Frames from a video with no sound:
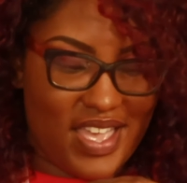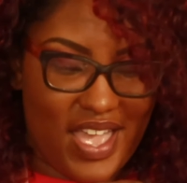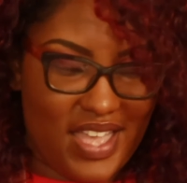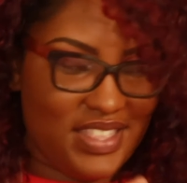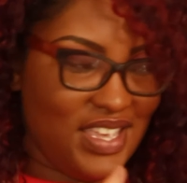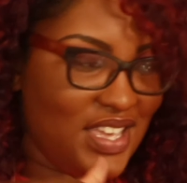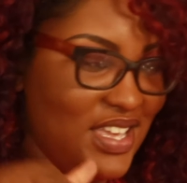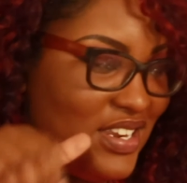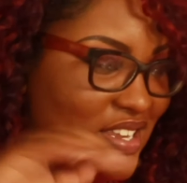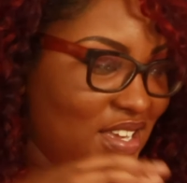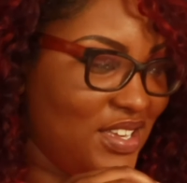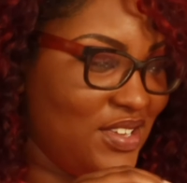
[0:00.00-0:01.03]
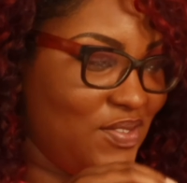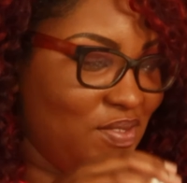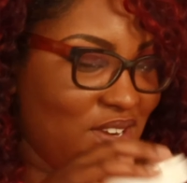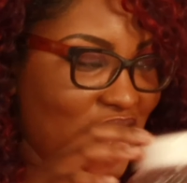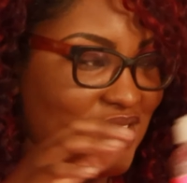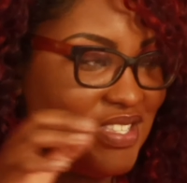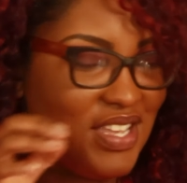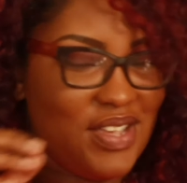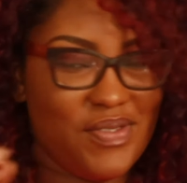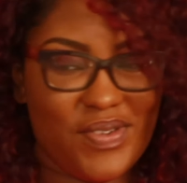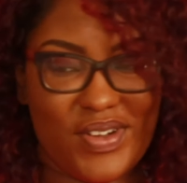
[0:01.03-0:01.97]
And then the next
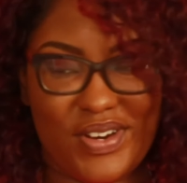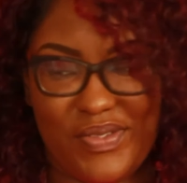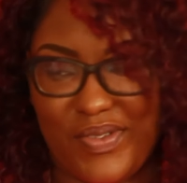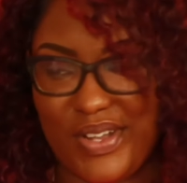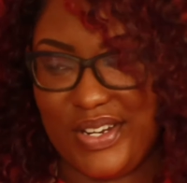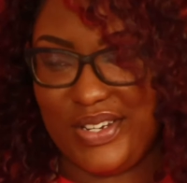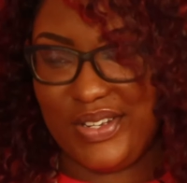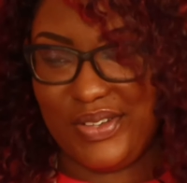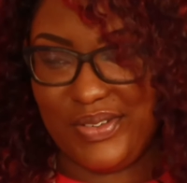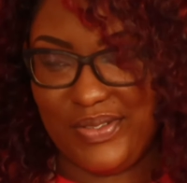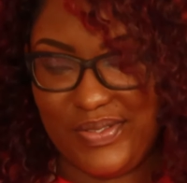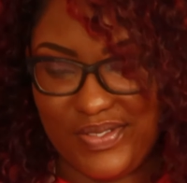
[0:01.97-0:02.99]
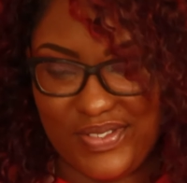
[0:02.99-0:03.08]
thing we're gonna wanna do,